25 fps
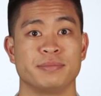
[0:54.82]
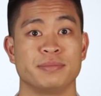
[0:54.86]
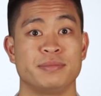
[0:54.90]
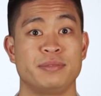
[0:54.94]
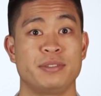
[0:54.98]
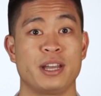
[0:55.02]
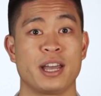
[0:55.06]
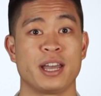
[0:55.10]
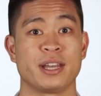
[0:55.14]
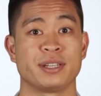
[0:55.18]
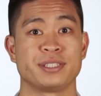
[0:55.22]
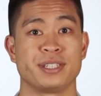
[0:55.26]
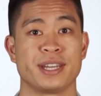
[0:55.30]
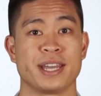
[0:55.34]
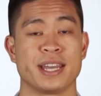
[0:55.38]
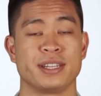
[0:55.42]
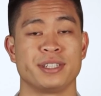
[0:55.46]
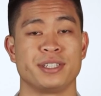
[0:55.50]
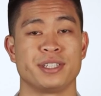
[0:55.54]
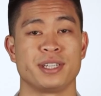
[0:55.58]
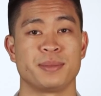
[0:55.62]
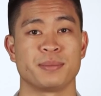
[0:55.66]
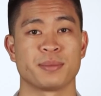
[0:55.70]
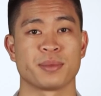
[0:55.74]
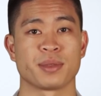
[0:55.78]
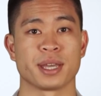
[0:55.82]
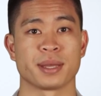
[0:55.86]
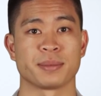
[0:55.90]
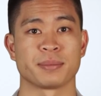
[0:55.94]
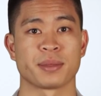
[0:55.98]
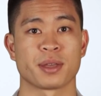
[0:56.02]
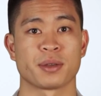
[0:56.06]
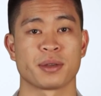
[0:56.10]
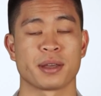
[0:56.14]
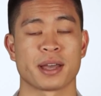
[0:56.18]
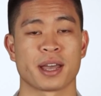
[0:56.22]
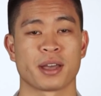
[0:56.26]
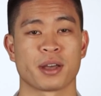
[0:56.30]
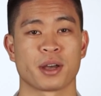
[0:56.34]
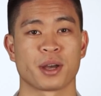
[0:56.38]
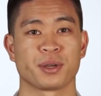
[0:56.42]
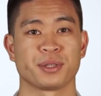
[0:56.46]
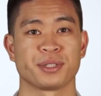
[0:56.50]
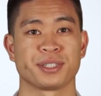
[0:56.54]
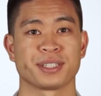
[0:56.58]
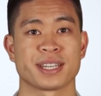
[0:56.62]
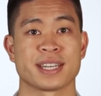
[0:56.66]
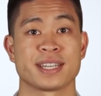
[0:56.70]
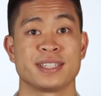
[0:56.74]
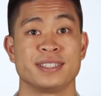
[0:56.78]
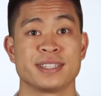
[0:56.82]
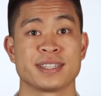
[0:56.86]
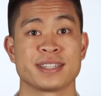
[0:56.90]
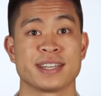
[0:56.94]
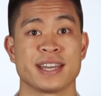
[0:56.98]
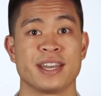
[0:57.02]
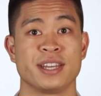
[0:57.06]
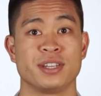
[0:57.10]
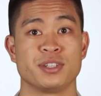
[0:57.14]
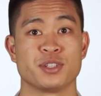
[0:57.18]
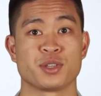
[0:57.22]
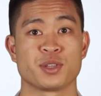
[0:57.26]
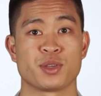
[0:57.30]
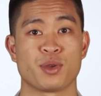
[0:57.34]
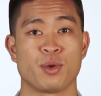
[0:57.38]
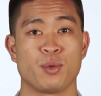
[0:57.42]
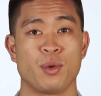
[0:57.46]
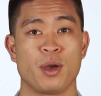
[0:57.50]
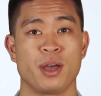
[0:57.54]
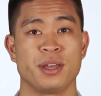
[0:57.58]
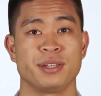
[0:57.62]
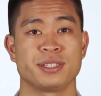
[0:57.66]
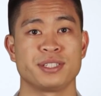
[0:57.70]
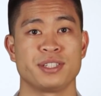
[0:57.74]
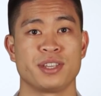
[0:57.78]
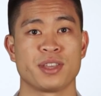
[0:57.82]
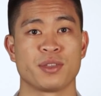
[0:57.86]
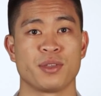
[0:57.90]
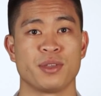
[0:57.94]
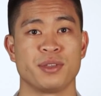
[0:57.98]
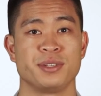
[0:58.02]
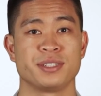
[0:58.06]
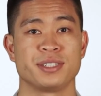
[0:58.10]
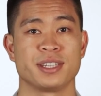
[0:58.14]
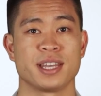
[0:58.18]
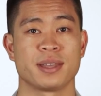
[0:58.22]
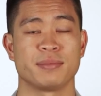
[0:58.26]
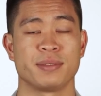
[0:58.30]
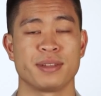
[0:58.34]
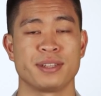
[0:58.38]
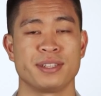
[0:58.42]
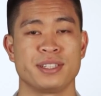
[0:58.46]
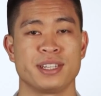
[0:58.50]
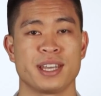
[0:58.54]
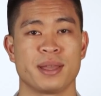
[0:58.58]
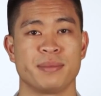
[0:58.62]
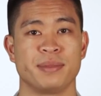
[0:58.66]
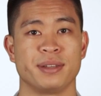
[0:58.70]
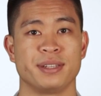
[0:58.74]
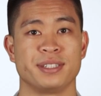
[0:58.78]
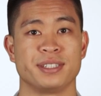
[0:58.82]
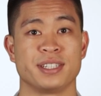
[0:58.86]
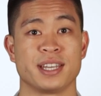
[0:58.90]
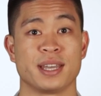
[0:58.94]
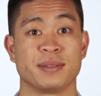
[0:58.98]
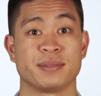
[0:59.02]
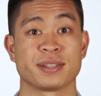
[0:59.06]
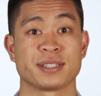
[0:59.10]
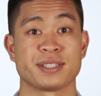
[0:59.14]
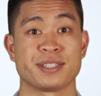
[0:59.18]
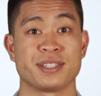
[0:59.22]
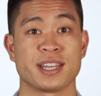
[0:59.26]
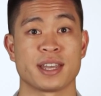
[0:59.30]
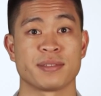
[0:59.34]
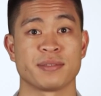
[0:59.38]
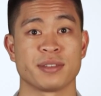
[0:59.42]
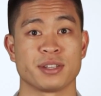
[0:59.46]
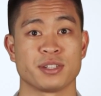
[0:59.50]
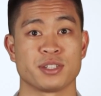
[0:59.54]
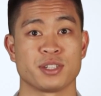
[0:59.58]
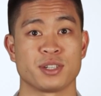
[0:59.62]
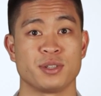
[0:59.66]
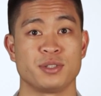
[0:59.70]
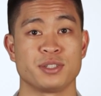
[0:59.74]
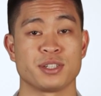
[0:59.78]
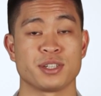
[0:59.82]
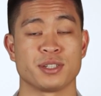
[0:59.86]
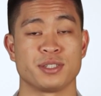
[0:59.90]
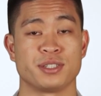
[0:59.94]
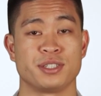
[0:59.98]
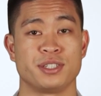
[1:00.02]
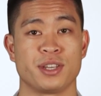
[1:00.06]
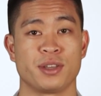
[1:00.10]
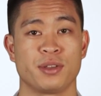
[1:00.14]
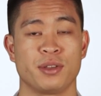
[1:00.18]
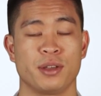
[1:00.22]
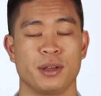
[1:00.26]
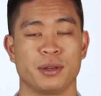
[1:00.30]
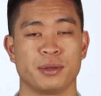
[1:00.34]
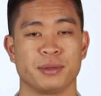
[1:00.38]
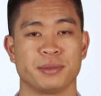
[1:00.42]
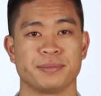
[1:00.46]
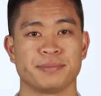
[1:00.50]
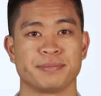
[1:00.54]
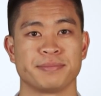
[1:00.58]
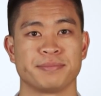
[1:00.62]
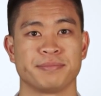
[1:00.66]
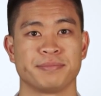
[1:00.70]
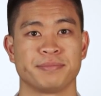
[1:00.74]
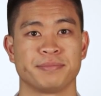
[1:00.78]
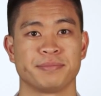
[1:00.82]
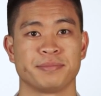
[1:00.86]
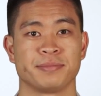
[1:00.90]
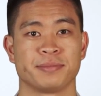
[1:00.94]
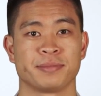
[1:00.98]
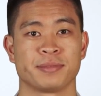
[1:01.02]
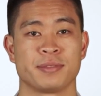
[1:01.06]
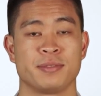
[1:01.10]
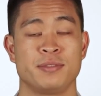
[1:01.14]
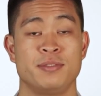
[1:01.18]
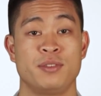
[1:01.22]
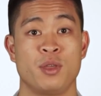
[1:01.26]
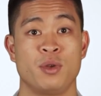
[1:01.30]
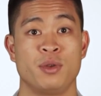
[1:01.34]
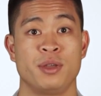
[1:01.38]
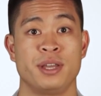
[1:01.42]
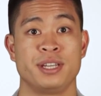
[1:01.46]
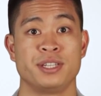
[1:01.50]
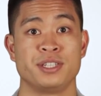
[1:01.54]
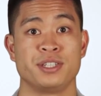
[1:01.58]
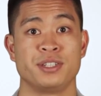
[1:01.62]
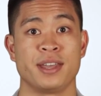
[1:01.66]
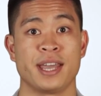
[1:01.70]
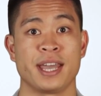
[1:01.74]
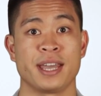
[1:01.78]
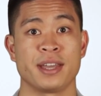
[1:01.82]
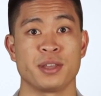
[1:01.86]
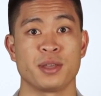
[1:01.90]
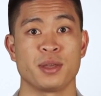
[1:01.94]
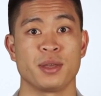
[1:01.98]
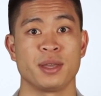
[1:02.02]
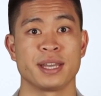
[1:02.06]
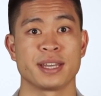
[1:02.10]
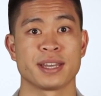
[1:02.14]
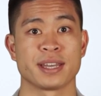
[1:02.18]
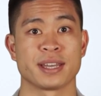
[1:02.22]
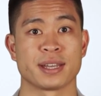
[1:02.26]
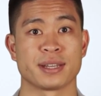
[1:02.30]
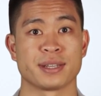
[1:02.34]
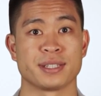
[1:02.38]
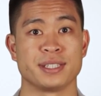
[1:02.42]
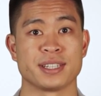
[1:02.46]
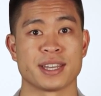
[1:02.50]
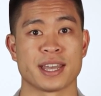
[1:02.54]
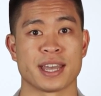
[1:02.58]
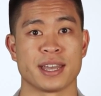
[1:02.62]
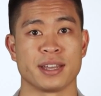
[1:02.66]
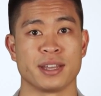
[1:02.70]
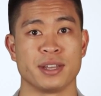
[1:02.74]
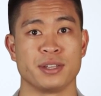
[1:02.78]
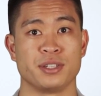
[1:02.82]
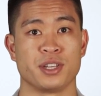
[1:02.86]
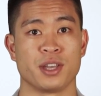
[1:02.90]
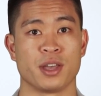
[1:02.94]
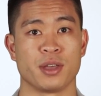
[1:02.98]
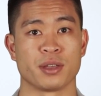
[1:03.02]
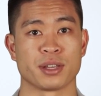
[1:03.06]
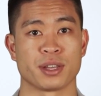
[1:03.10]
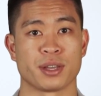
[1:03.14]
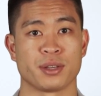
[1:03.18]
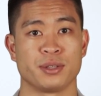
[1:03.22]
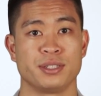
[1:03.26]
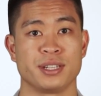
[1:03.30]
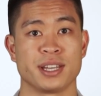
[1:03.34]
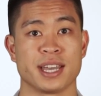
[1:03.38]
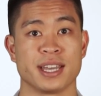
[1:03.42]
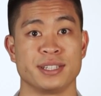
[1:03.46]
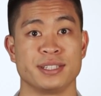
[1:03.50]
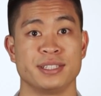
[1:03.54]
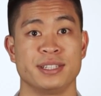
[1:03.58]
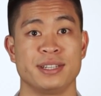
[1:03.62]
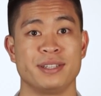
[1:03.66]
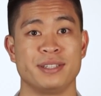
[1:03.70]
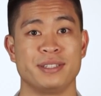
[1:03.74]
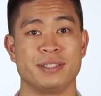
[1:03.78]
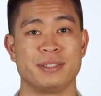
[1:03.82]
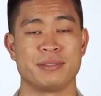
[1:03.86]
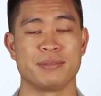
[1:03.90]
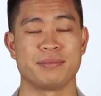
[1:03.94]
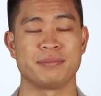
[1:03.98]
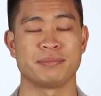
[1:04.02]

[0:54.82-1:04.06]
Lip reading: Contact Supreme Air LLC today 210-777-7220 for HVAC cleaning in San Antonio, Texas.